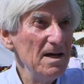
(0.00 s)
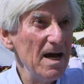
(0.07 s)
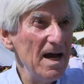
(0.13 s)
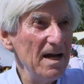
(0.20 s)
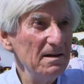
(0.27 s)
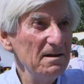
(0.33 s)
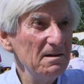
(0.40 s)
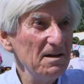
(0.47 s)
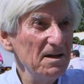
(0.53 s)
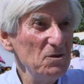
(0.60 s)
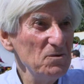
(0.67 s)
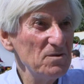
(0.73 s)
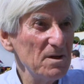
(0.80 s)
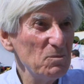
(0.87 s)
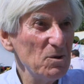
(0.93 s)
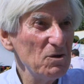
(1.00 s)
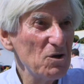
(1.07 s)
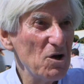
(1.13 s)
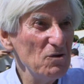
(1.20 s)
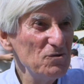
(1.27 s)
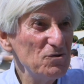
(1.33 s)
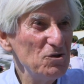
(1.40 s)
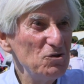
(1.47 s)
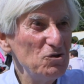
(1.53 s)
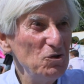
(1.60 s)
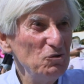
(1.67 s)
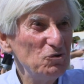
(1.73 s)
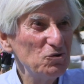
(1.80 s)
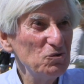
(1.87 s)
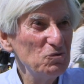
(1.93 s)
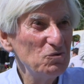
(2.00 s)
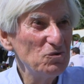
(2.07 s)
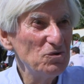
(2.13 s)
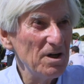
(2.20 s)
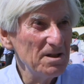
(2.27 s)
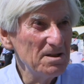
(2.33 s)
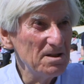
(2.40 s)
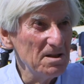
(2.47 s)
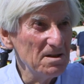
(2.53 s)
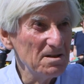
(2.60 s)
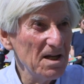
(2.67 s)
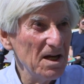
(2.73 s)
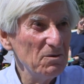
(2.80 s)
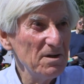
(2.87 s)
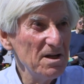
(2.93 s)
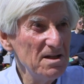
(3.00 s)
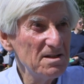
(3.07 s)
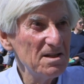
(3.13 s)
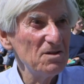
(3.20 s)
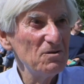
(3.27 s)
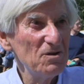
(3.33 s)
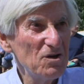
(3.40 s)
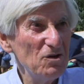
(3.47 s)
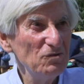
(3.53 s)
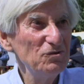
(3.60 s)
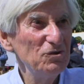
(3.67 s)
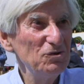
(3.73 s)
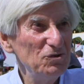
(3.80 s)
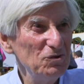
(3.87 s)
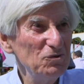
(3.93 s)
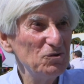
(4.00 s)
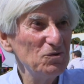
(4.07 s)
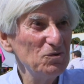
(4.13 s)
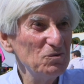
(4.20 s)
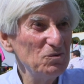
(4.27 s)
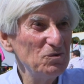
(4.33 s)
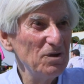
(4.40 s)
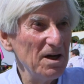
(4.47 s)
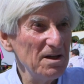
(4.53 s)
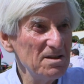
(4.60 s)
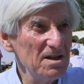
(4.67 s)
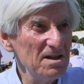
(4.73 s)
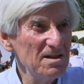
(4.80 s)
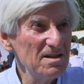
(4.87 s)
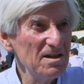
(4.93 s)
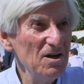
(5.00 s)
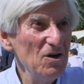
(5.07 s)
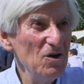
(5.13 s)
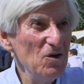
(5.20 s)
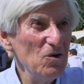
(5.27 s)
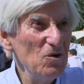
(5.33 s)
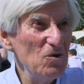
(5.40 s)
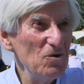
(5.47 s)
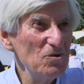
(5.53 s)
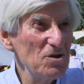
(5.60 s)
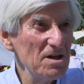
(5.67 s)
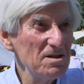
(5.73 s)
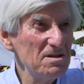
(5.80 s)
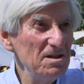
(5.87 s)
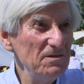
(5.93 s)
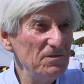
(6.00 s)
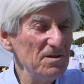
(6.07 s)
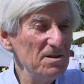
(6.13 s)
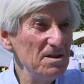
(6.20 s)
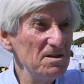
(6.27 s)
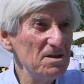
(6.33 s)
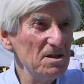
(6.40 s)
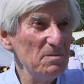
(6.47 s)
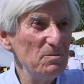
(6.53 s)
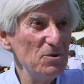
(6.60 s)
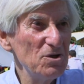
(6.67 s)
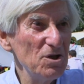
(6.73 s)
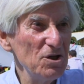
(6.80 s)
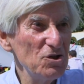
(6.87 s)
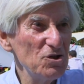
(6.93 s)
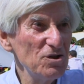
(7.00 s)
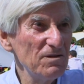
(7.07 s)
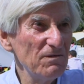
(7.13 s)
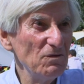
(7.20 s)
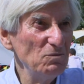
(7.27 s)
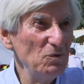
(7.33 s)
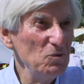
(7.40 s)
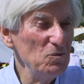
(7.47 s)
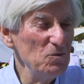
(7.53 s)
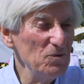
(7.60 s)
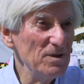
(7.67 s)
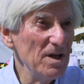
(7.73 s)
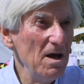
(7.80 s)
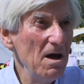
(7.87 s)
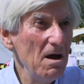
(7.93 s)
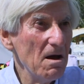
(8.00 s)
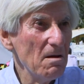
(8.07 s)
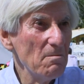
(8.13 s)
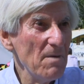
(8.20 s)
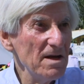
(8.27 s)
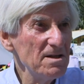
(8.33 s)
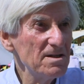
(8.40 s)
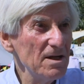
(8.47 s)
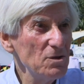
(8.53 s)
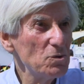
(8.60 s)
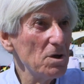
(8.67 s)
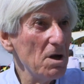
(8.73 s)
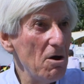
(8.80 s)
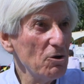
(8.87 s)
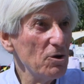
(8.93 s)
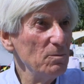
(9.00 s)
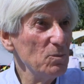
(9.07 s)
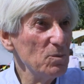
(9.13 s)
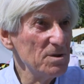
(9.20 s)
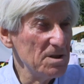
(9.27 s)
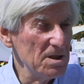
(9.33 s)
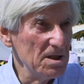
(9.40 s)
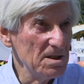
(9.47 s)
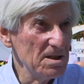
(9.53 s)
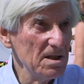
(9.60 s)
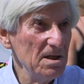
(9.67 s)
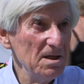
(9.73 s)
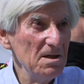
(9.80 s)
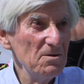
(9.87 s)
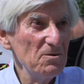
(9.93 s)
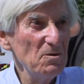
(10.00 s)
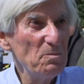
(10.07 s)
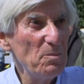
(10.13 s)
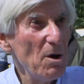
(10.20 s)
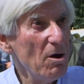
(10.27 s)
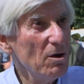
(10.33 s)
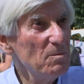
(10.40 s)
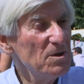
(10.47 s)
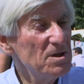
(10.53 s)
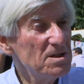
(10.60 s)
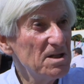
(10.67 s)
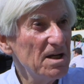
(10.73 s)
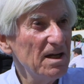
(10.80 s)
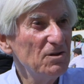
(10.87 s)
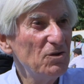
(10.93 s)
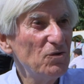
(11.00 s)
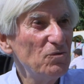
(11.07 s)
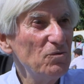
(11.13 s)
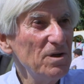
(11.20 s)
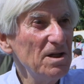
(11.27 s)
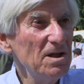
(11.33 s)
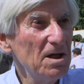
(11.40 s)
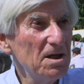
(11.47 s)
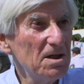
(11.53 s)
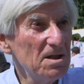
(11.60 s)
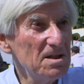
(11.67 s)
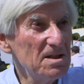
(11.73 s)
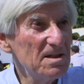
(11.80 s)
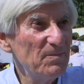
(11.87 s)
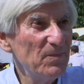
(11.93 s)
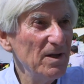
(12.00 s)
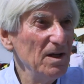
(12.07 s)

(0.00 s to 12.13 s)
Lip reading: And then you said, well, constitutional crisis. Now, is there a constitutional crisis, or just different interpretations of the rules? My central argument was this, that Parliament has had 3 years